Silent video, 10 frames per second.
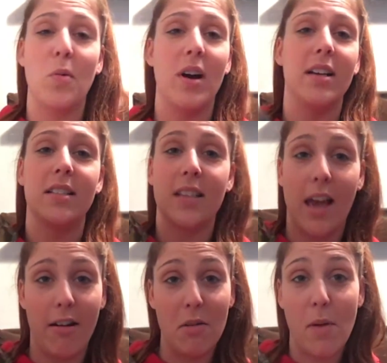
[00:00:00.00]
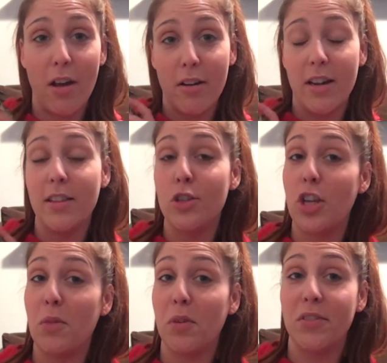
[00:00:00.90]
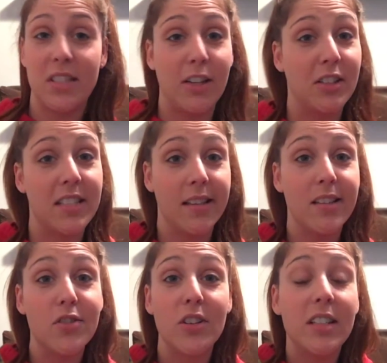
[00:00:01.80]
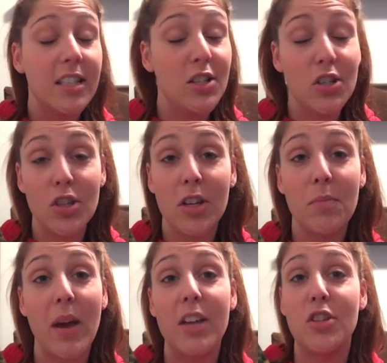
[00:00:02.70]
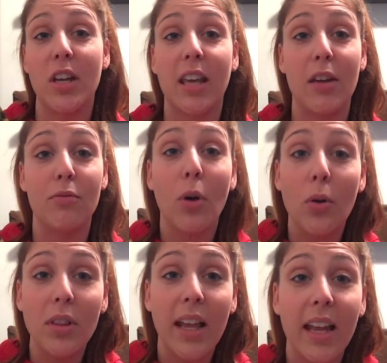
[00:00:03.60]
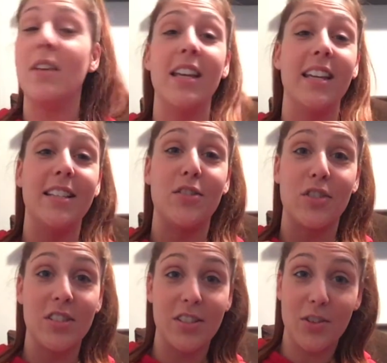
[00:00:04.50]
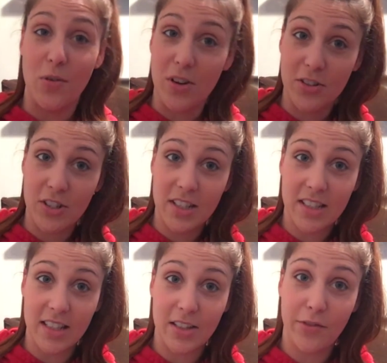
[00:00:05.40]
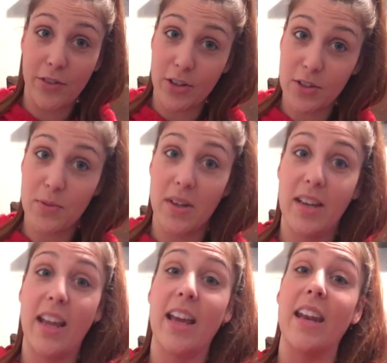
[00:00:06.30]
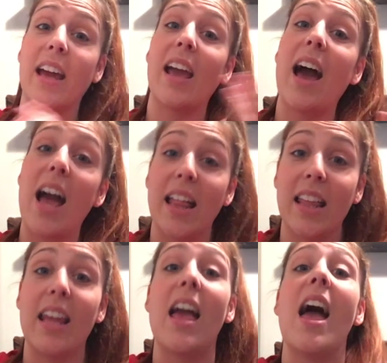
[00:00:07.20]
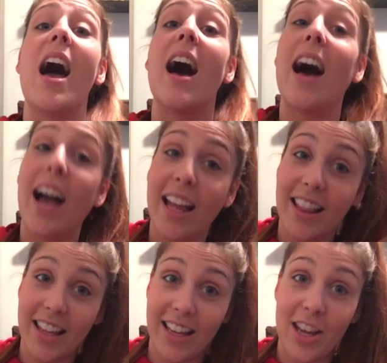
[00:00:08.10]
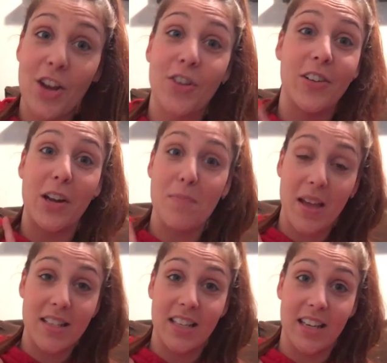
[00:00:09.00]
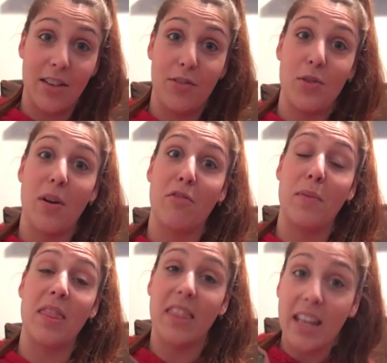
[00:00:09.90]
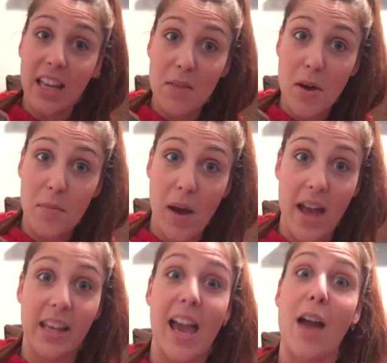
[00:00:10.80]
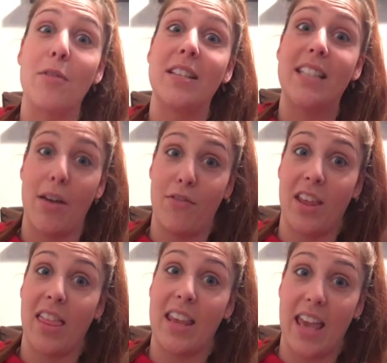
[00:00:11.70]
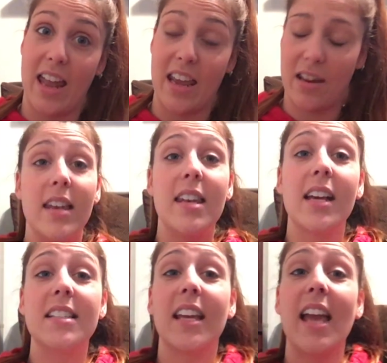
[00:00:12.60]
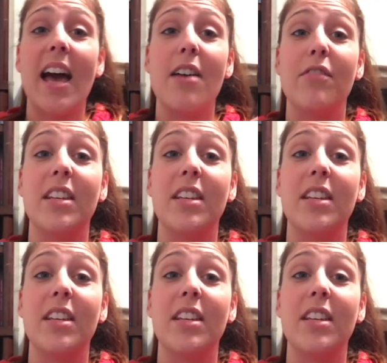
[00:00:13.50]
was Harry Potter and the Chamber of Secrets Illustrated Edition by J.K. Rowling. It is just as gorgeous as the first one, and I highly recommend it. If you have been thinking about buying it, I would definitely get it. Next, I have